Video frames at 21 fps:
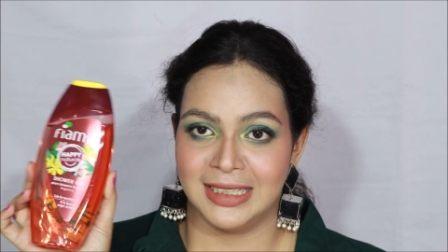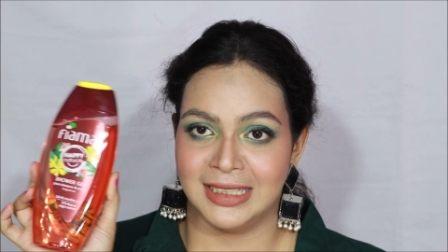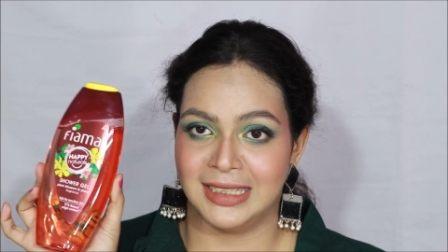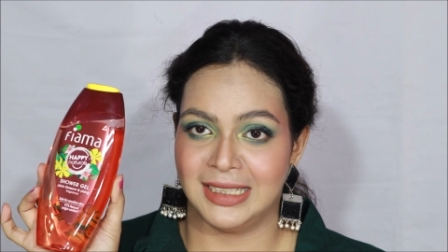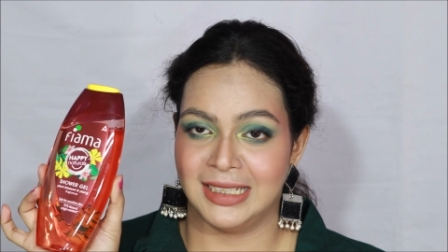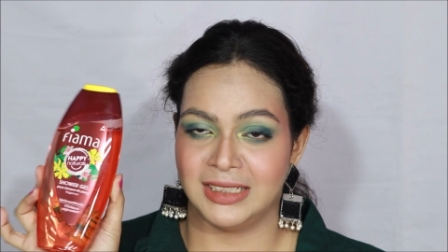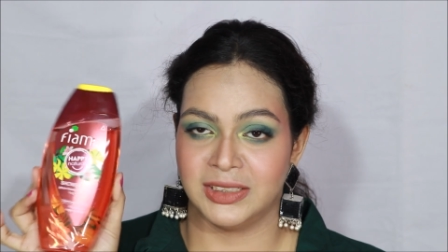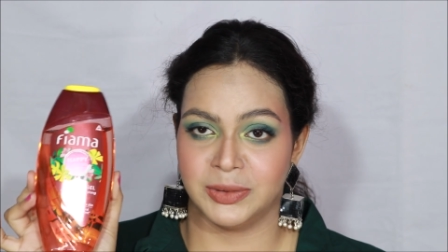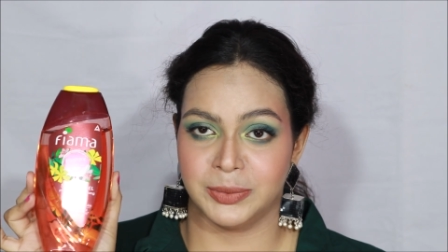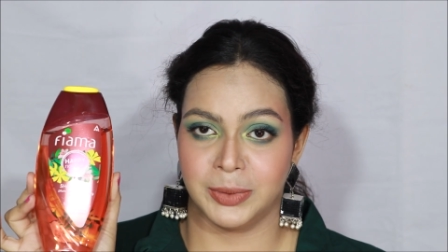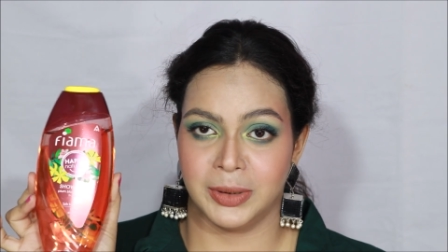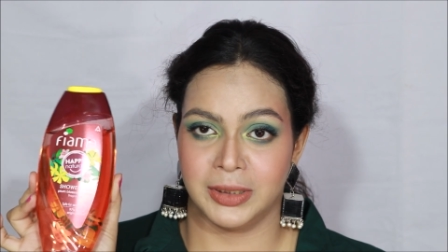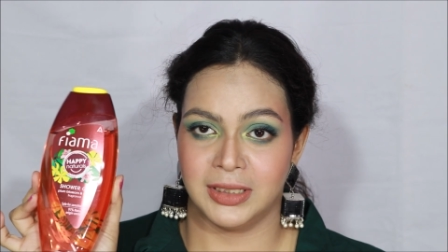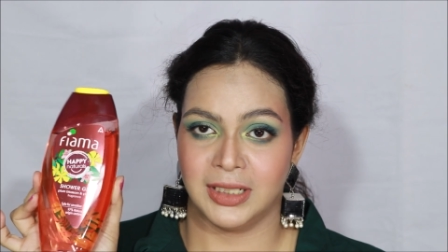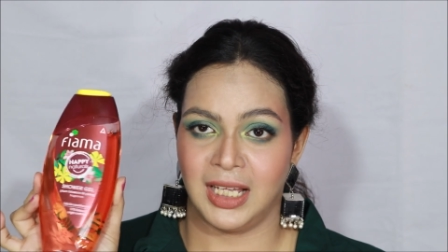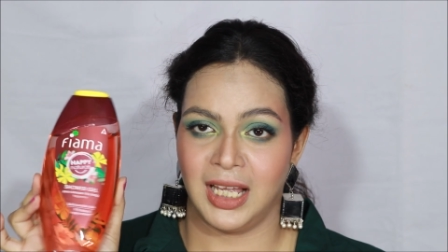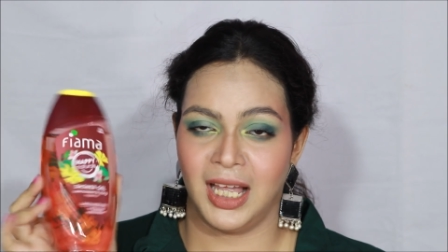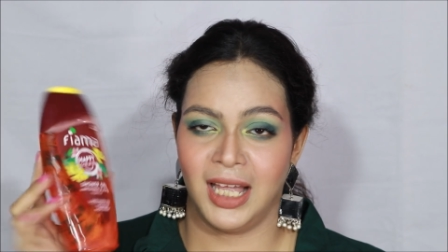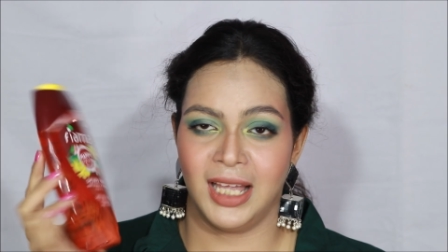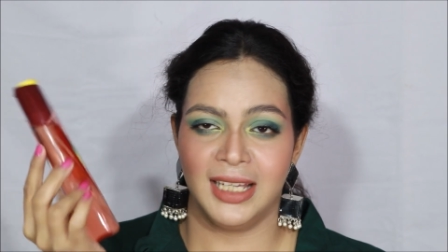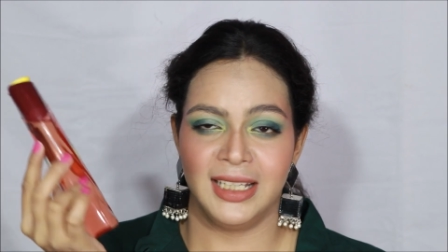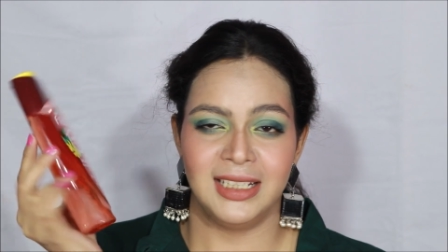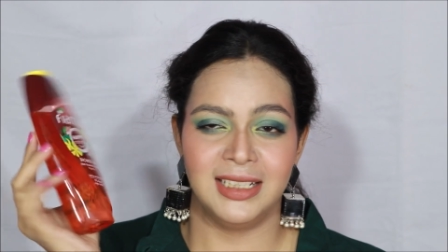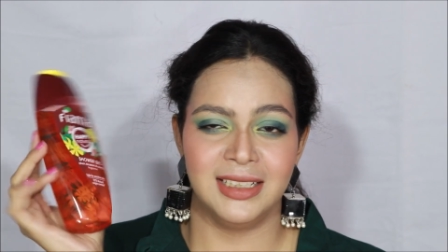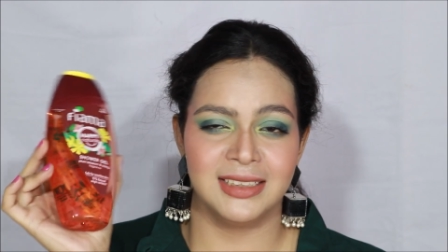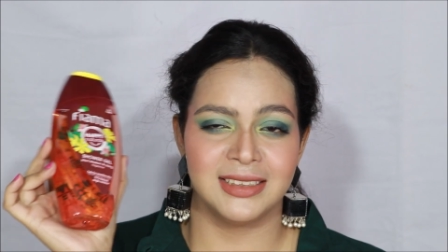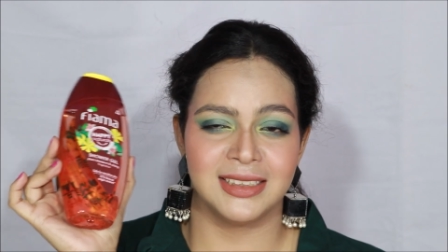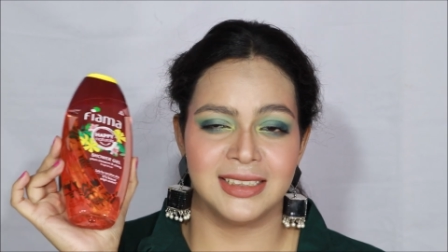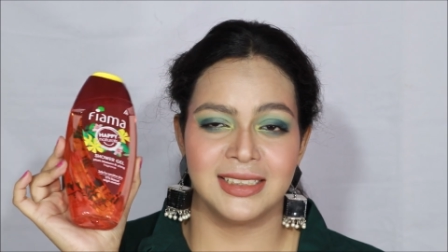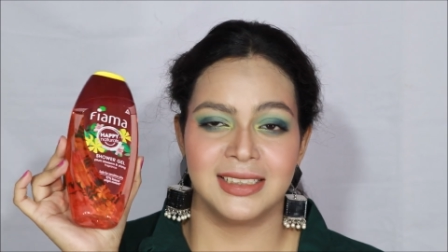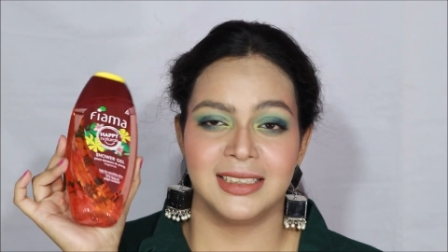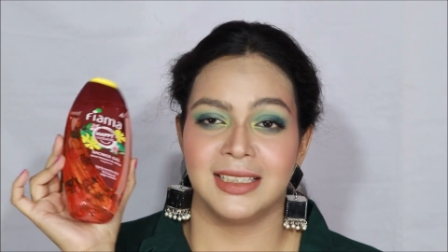This one, I
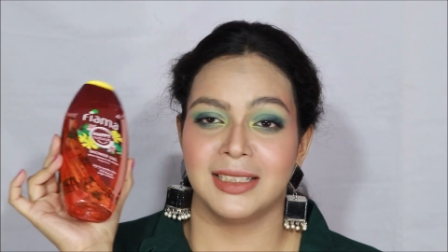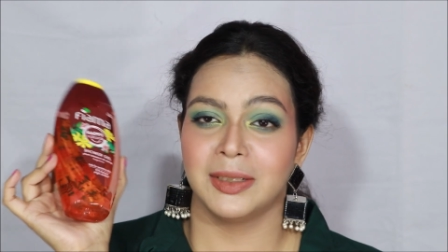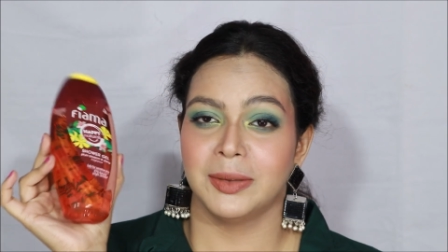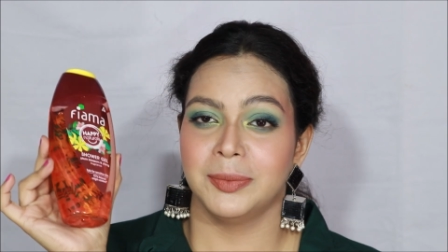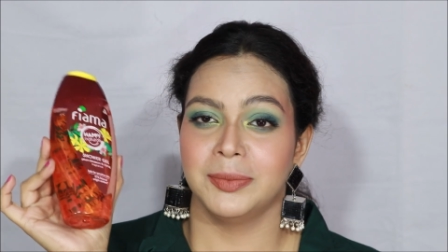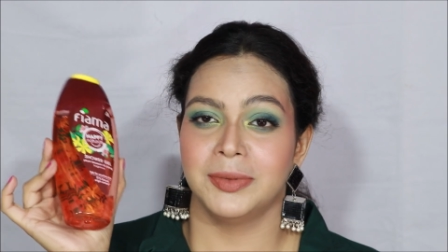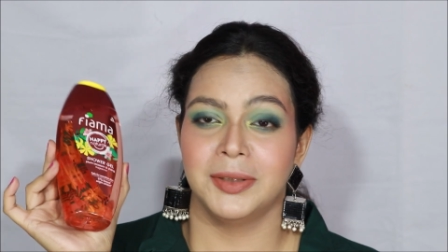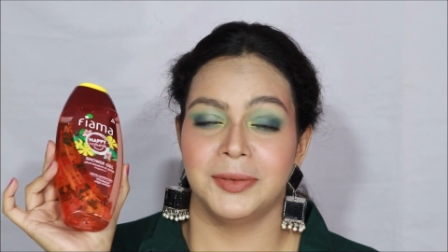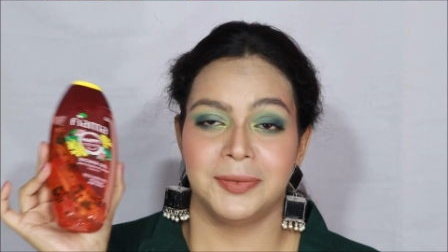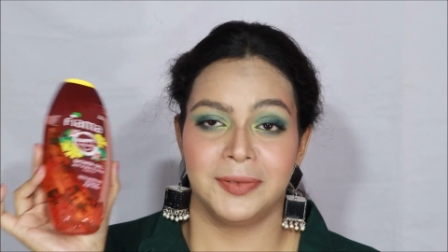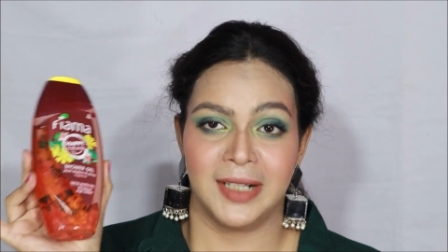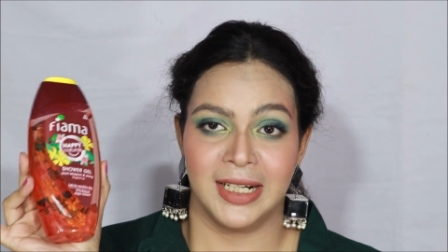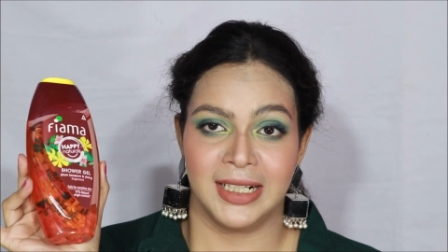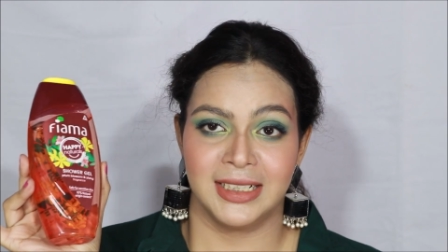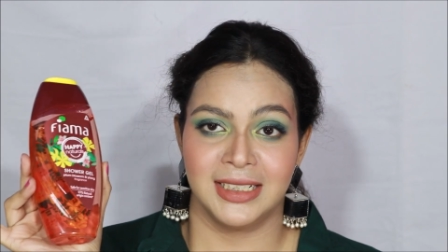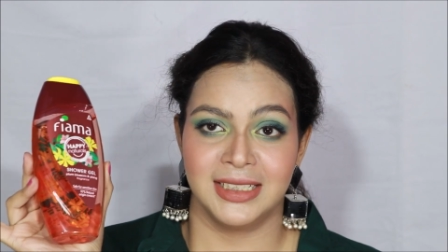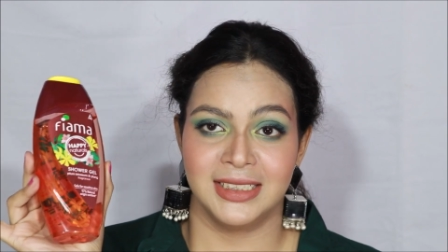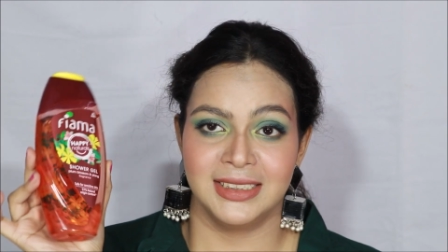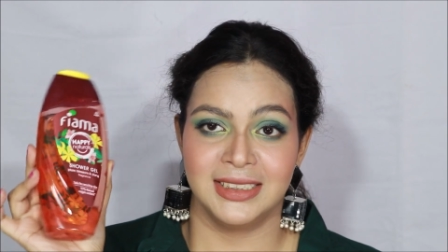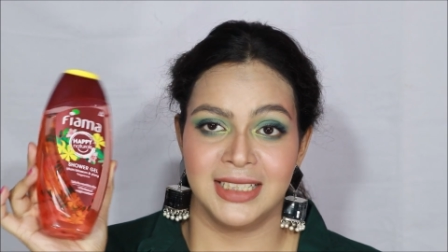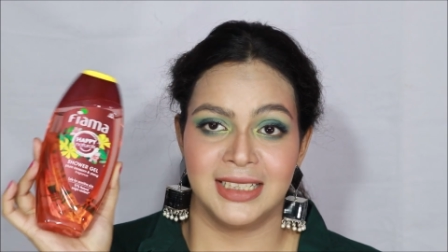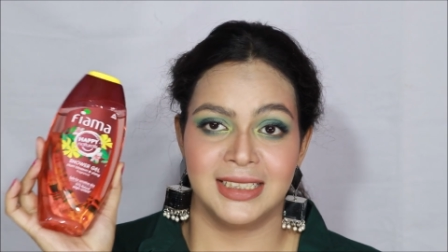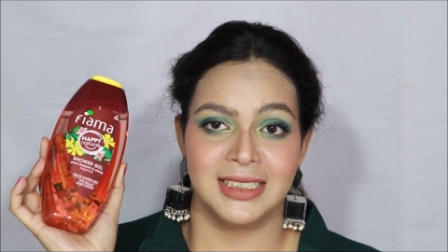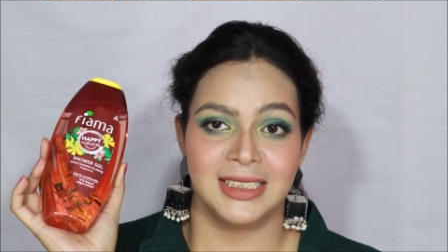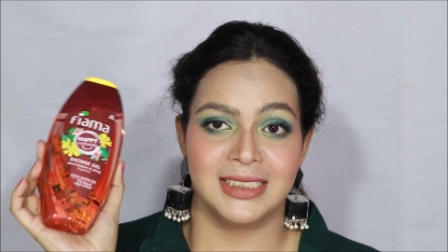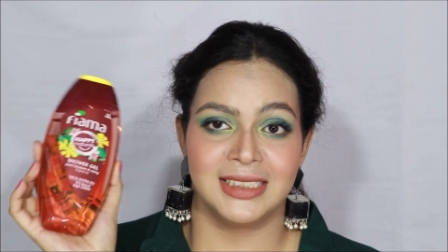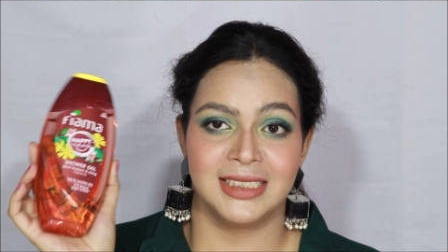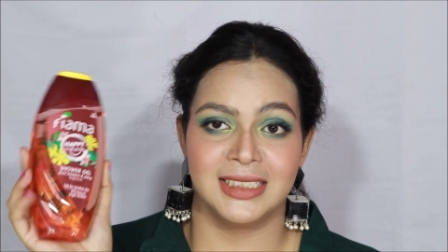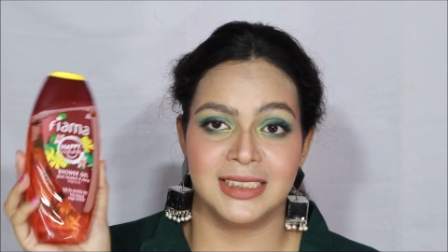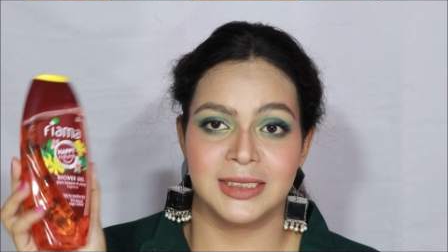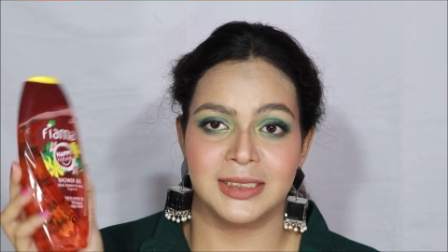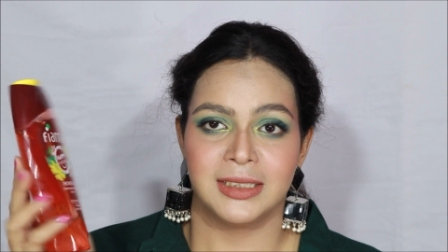just love the fragrance and
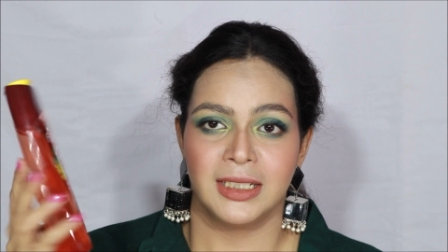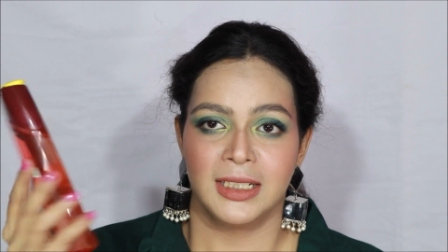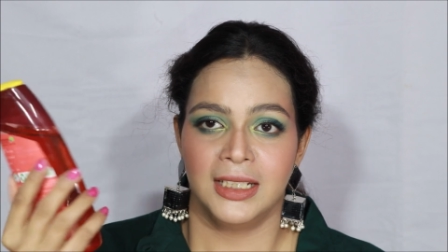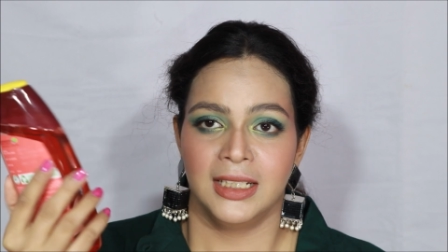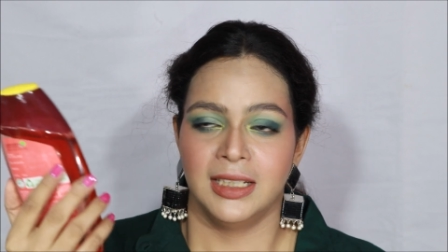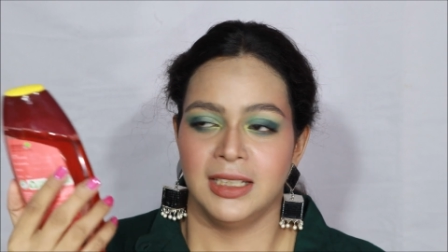this is,